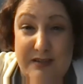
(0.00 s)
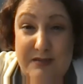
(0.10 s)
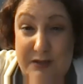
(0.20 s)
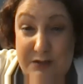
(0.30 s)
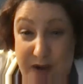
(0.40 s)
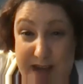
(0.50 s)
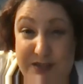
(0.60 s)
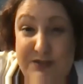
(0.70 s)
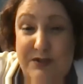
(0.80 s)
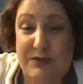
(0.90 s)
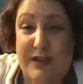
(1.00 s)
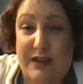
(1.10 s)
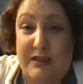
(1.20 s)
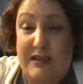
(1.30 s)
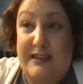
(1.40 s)
addressed so
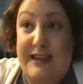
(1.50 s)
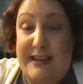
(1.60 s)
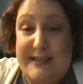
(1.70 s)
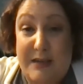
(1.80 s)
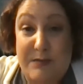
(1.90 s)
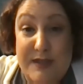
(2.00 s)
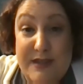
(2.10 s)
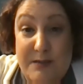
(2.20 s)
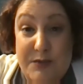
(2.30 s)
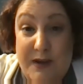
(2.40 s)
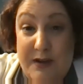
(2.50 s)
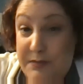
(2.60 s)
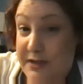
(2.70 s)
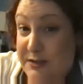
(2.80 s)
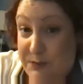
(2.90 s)
that the next time this comes around,
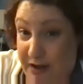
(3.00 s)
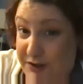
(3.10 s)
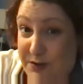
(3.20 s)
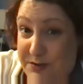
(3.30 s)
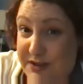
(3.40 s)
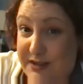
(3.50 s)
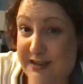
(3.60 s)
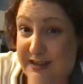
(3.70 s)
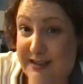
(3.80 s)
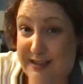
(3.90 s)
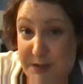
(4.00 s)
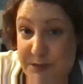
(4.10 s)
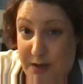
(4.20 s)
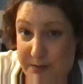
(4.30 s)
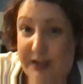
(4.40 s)
because we all know it's going to keep
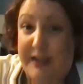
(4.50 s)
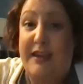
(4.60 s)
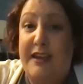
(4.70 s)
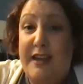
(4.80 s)
coming.